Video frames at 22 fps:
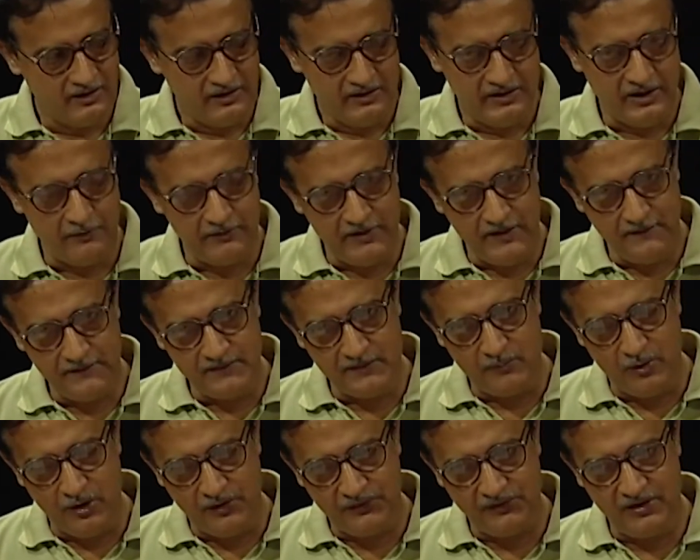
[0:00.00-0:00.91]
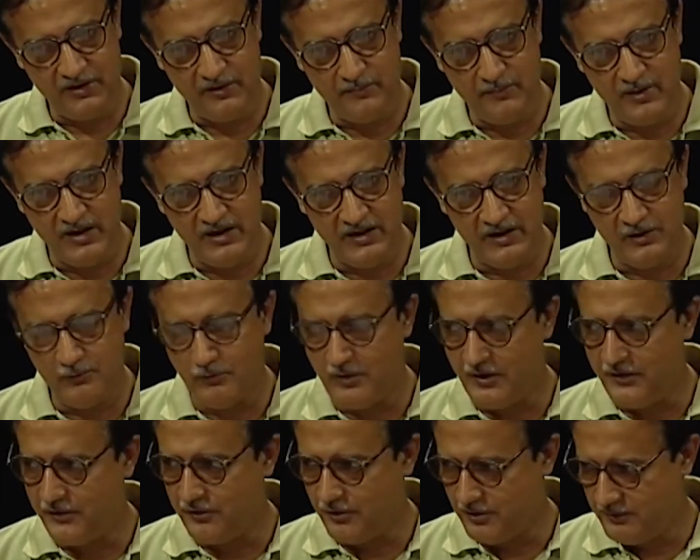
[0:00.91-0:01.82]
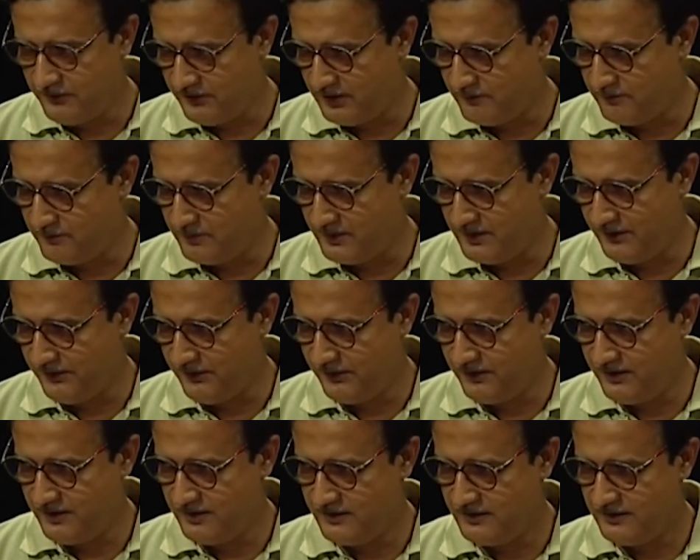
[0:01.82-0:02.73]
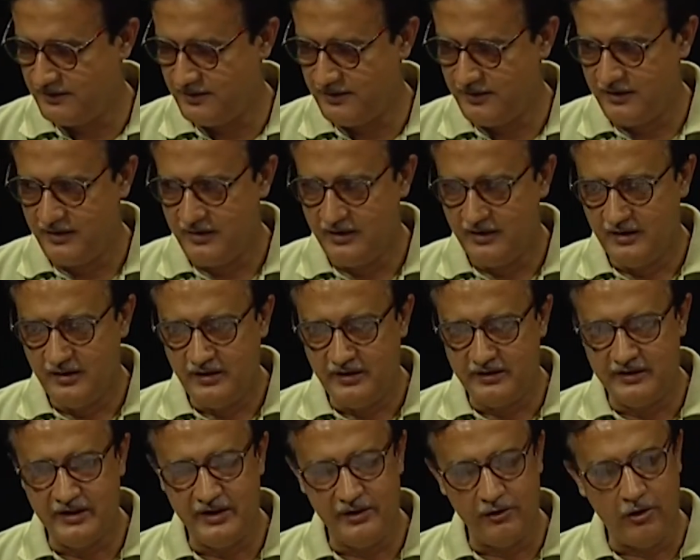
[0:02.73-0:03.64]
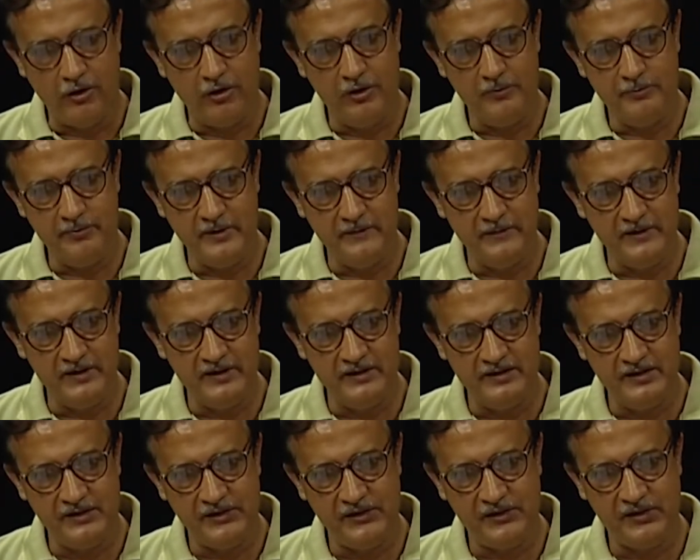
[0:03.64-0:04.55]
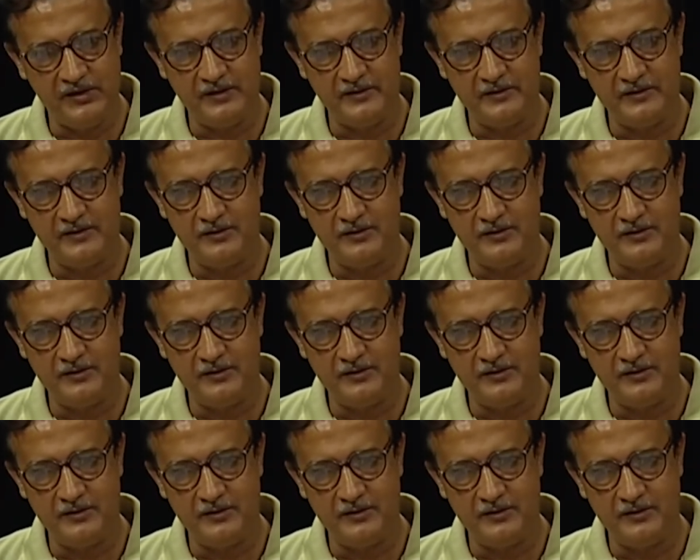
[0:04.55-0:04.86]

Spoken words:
Now, if the Boxer rebellion was not suppressed, then all privileges